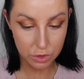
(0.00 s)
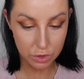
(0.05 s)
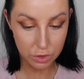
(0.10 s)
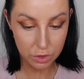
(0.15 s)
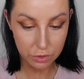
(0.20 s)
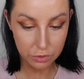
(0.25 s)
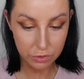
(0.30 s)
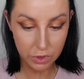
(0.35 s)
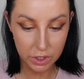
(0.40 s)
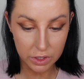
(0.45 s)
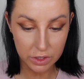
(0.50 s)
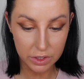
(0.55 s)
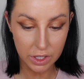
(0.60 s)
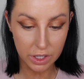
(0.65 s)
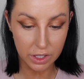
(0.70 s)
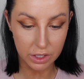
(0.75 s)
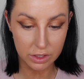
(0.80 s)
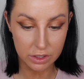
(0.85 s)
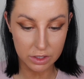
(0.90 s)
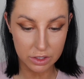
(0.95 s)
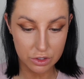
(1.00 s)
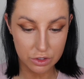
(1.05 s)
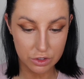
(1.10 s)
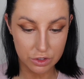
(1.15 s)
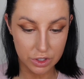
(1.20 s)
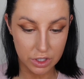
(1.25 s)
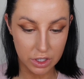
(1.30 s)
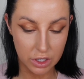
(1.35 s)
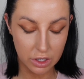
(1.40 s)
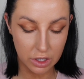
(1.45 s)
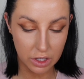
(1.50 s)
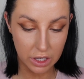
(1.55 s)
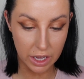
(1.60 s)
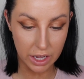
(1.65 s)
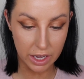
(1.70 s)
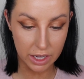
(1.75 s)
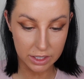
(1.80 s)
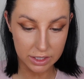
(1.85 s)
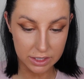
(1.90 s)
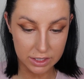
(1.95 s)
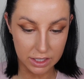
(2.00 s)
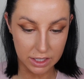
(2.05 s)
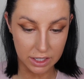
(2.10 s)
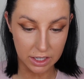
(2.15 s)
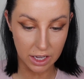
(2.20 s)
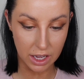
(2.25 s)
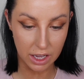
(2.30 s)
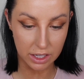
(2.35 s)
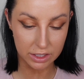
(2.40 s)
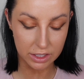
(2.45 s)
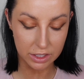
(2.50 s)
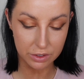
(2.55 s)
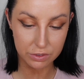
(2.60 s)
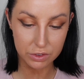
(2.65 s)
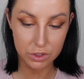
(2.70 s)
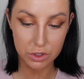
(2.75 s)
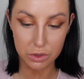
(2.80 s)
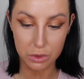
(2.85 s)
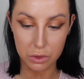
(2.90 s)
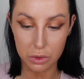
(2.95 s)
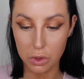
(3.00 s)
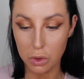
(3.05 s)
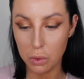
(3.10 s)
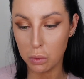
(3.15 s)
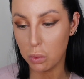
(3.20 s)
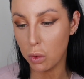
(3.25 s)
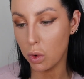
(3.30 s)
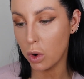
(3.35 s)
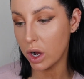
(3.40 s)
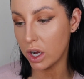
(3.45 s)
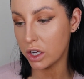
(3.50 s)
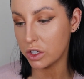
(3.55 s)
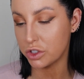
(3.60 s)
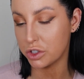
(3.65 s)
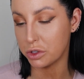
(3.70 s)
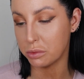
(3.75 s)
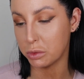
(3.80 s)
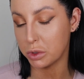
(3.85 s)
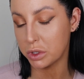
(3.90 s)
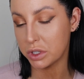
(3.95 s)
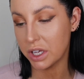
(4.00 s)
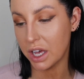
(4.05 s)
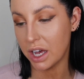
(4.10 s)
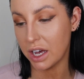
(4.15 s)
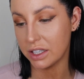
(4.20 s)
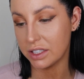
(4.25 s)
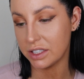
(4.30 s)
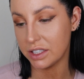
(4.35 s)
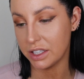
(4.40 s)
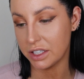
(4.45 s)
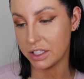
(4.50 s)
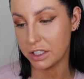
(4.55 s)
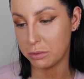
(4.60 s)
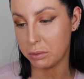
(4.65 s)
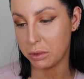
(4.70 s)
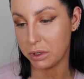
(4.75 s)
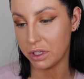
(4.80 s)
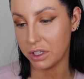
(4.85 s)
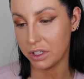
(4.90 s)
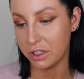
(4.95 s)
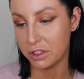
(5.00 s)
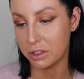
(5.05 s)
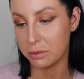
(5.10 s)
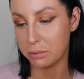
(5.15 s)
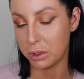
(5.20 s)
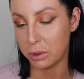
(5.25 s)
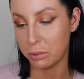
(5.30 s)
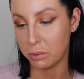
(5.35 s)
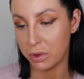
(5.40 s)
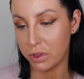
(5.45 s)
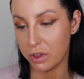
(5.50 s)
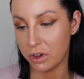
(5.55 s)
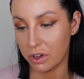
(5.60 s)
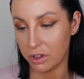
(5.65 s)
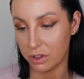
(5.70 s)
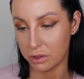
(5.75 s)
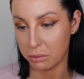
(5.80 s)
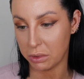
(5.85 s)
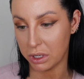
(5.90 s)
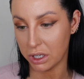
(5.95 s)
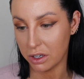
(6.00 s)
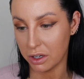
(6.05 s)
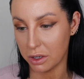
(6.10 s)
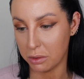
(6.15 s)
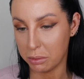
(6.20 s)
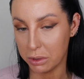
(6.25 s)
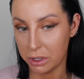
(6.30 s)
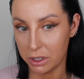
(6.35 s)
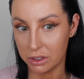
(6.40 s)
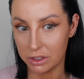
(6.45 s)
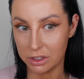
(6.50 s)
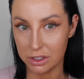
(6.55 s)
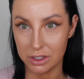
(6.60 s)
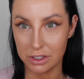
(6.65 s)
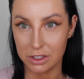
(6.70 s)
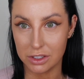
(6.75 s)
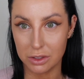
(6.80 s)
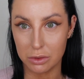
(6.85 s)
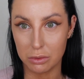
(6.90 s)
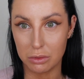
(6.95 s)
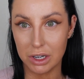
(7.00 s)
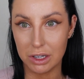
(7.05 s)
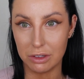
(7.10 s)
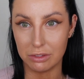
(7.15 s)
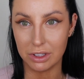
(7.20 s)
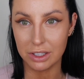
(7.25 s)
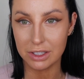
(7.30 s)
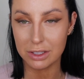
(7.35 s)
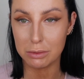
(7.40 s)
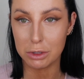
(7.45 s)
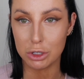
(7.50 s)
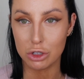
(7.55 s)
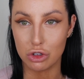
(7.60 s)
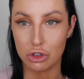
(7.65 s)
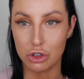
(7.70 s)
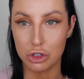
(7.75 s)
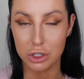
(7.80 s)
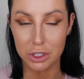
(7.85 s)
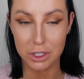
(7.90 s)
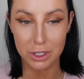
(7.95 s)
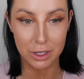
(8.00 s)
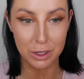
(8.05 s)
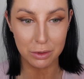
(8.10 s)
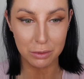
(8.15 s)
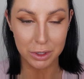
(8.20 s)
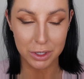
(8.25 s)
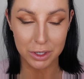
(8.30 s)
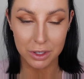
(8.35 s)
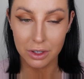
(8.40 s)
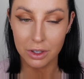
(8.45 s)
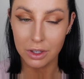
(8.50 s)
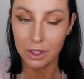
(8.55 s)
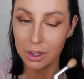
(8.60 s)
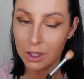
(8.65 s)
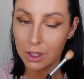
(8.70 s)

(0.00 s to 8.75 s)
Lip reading: Do you find the industry catty? And if so, what has your most catty experience been with another makeup artist? Wow, that's a bit juicy, that one.